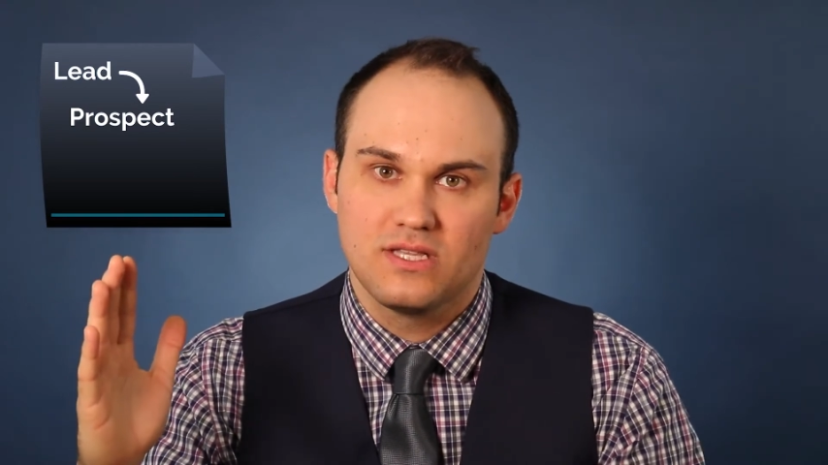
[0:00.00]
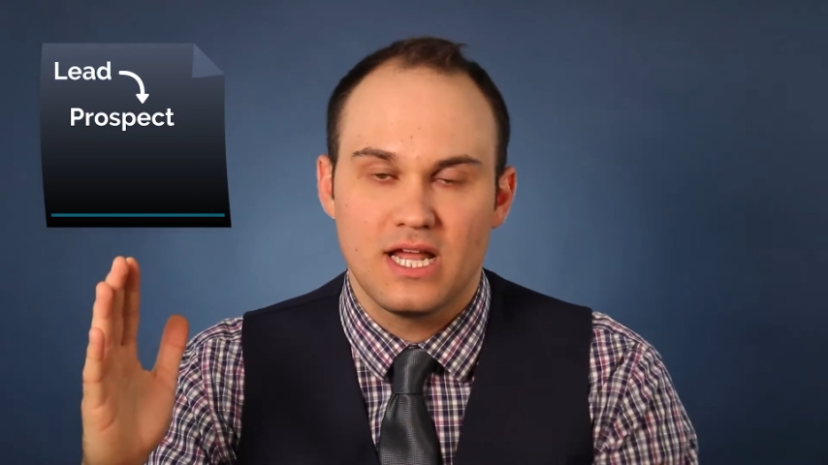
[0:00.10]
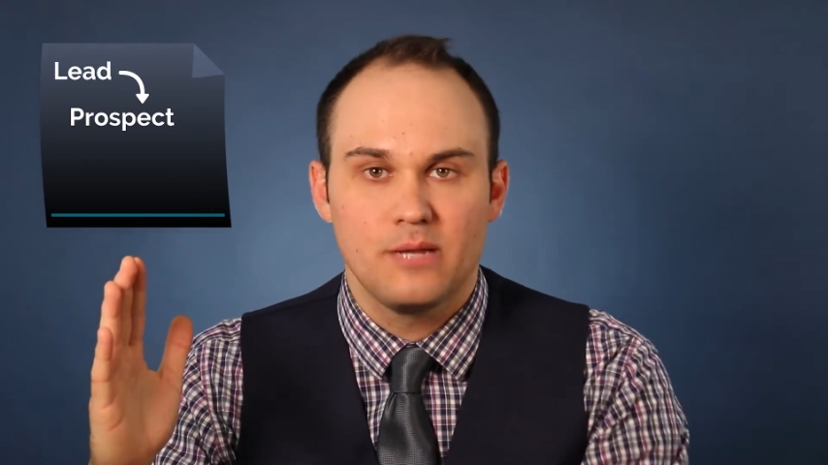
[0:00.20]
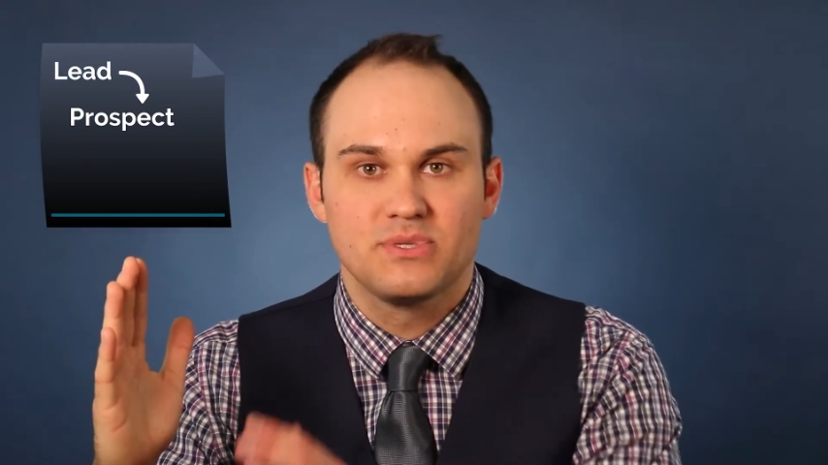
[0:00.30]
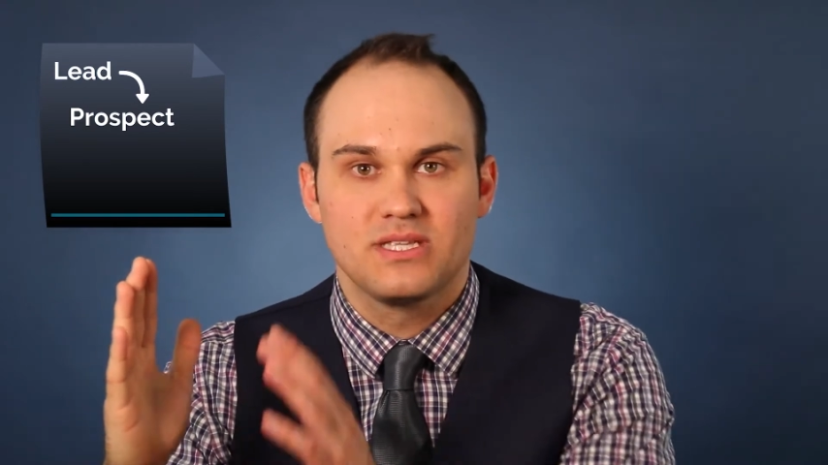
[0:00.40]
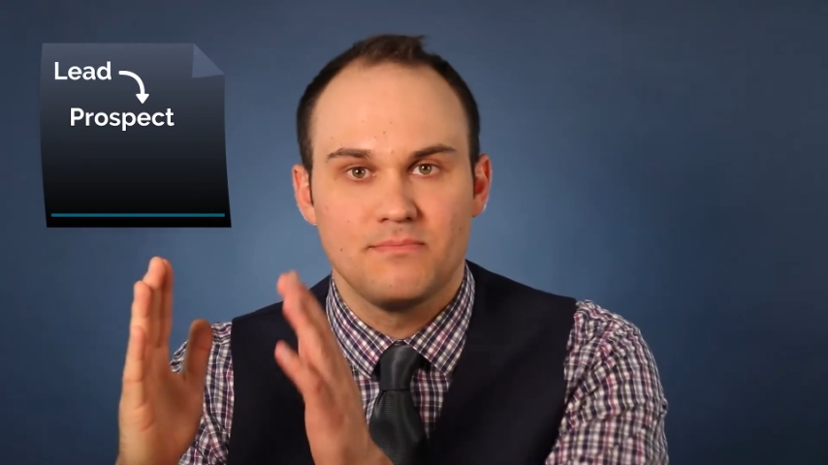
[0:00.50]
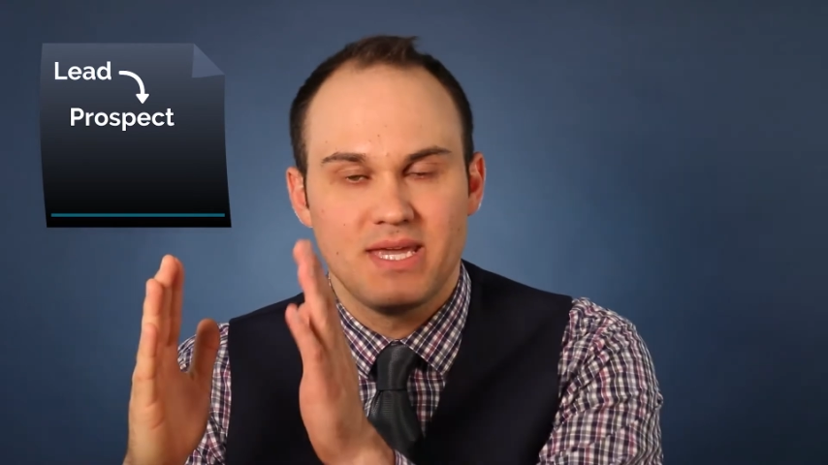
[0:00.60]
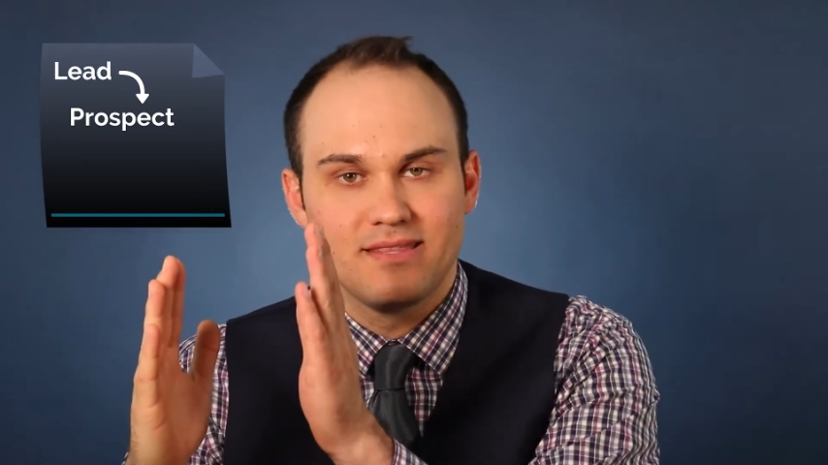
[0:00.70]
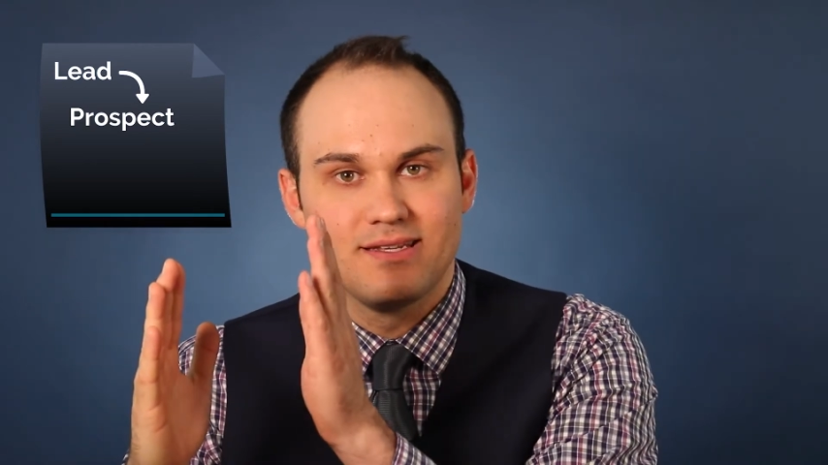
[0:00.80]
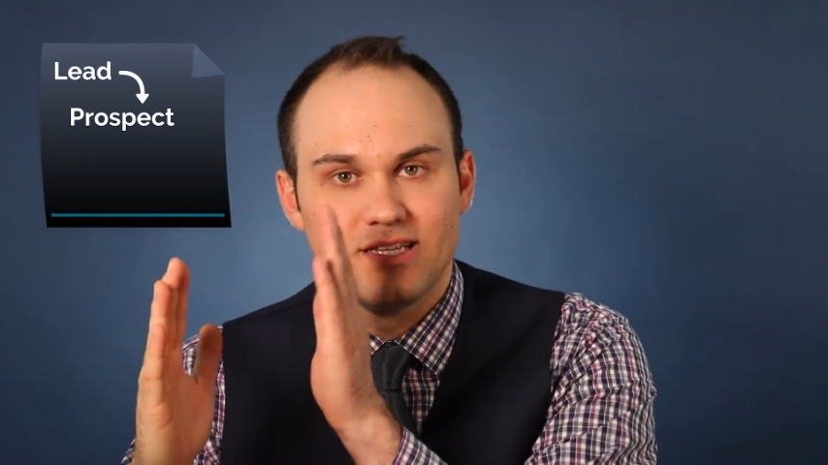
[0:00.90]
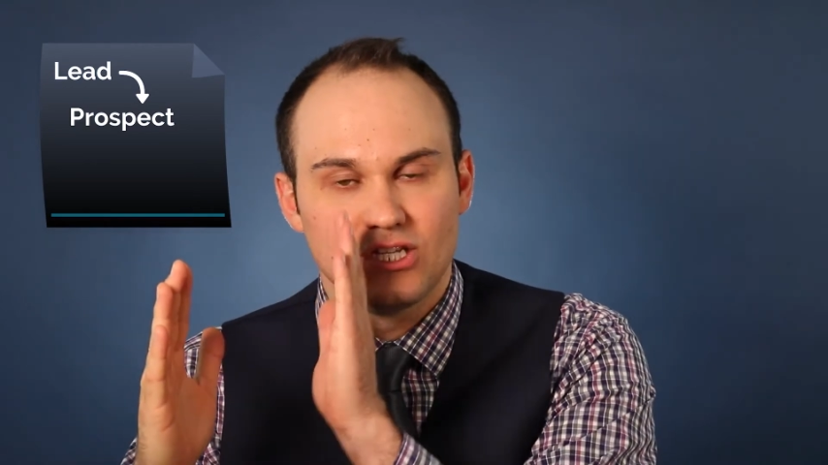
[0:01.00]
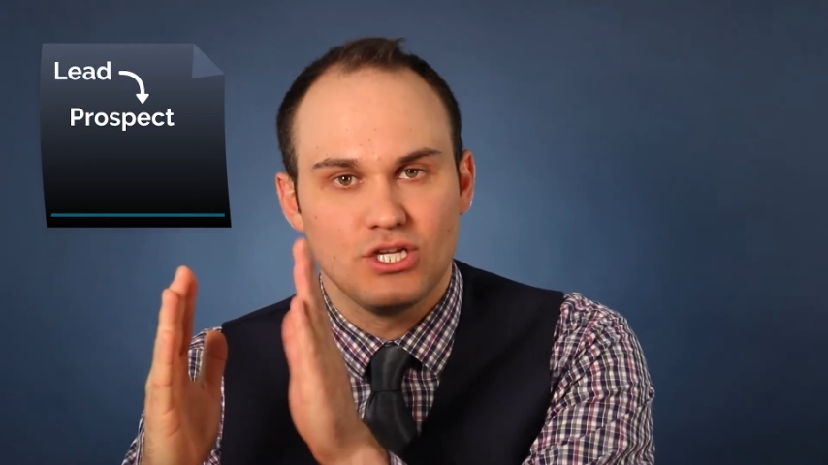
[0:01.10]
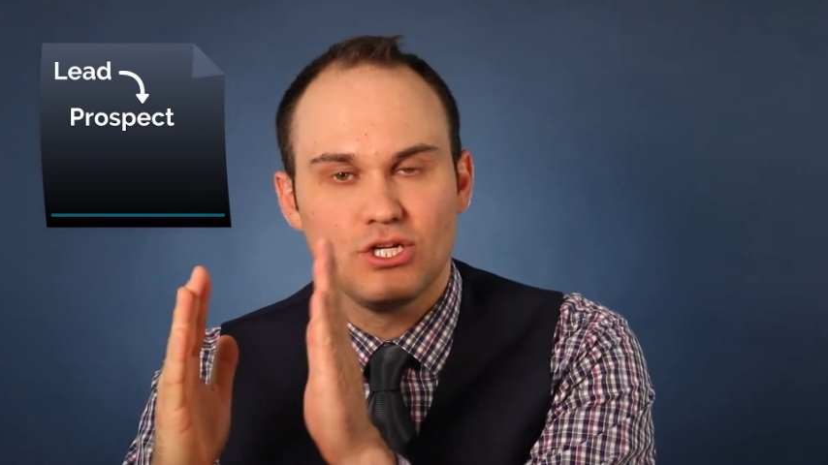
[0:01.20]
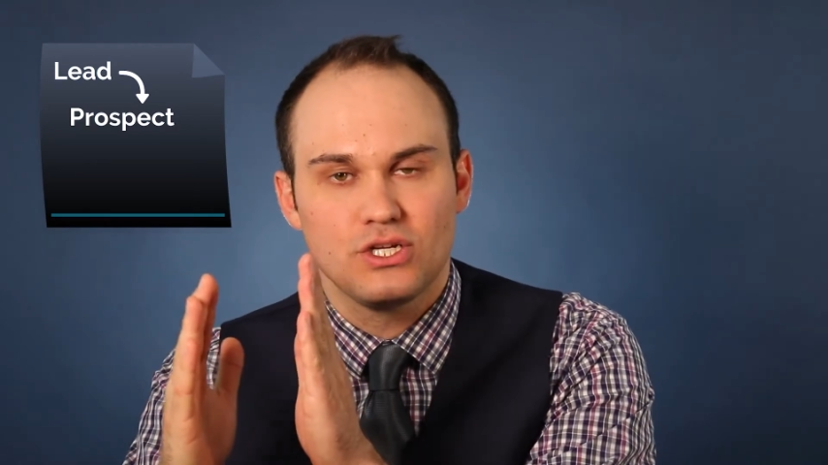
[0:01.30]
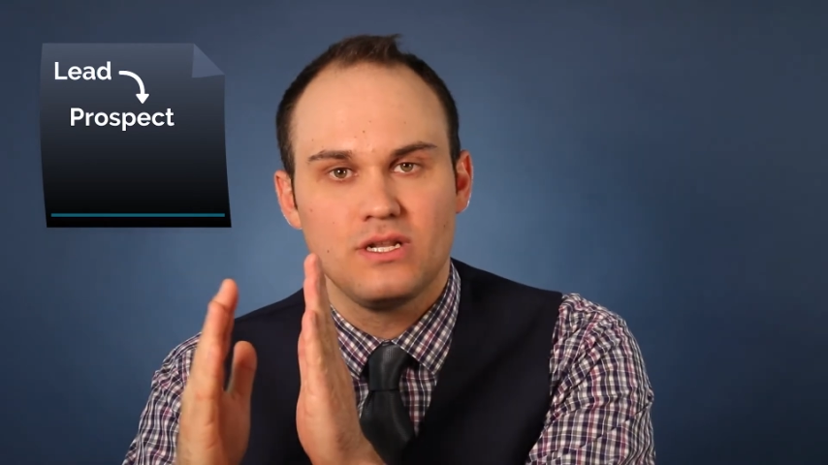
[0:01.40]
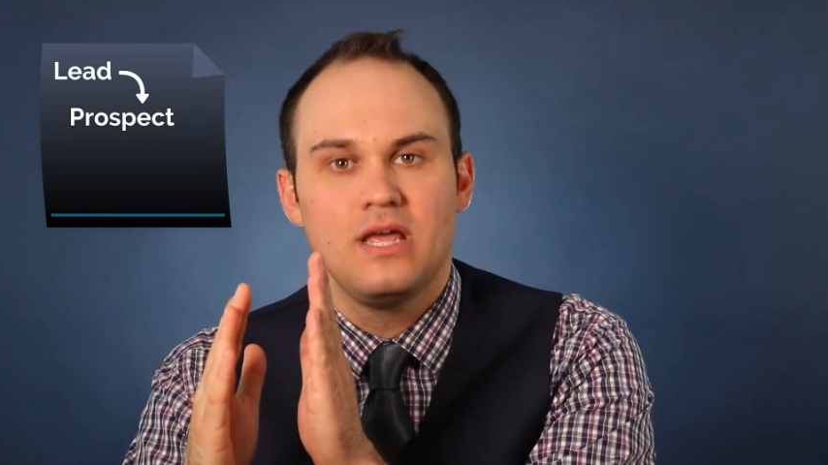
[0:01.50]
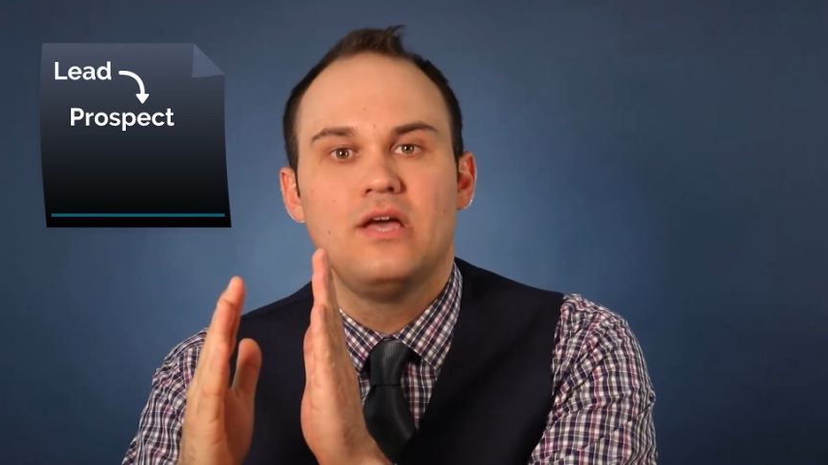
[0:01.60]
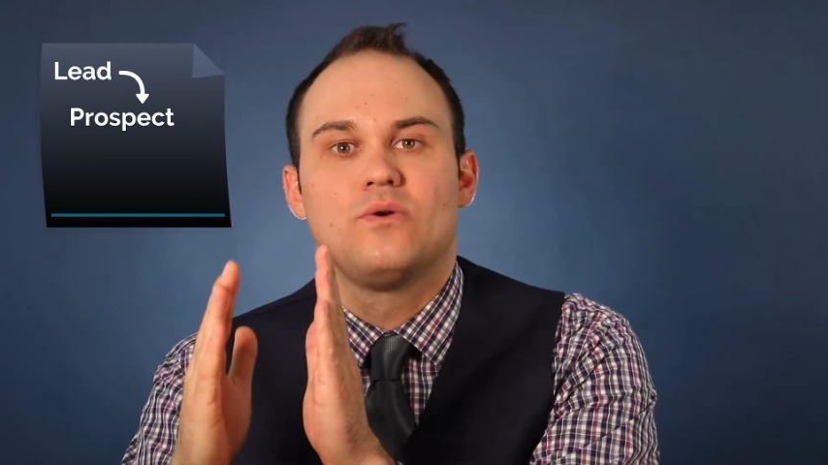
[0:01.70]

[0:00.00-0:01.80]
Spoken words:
that helps them make the decision